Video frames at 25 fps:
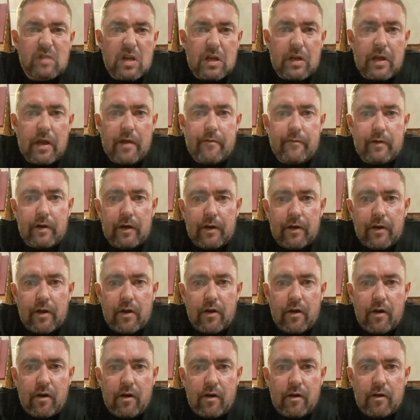Give it
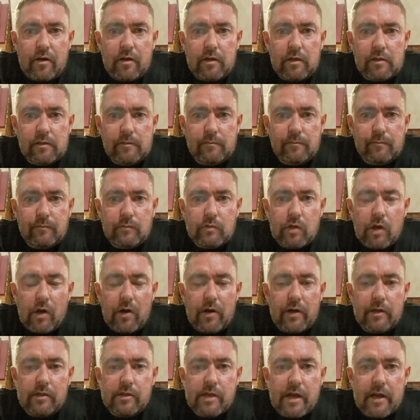another
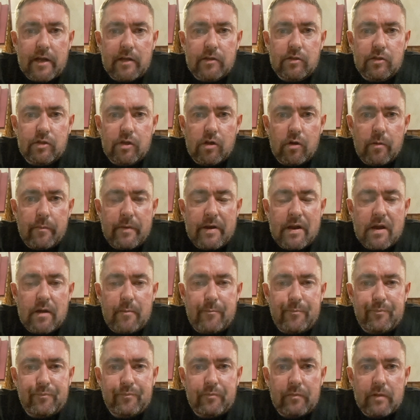30 seconds to a minute.
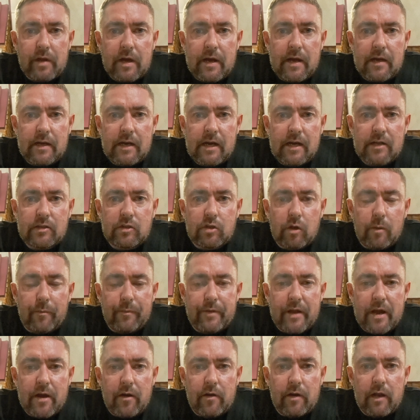It has come
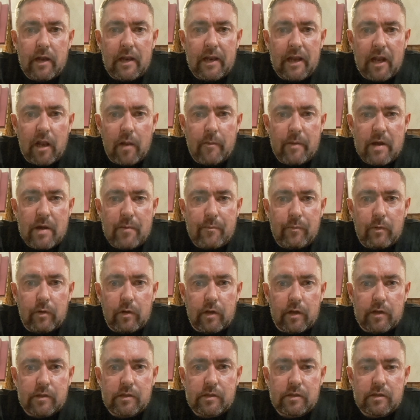down a little bit, but
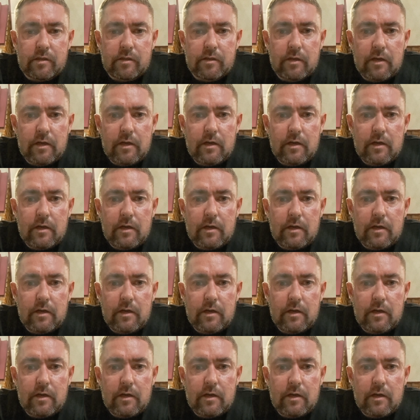it's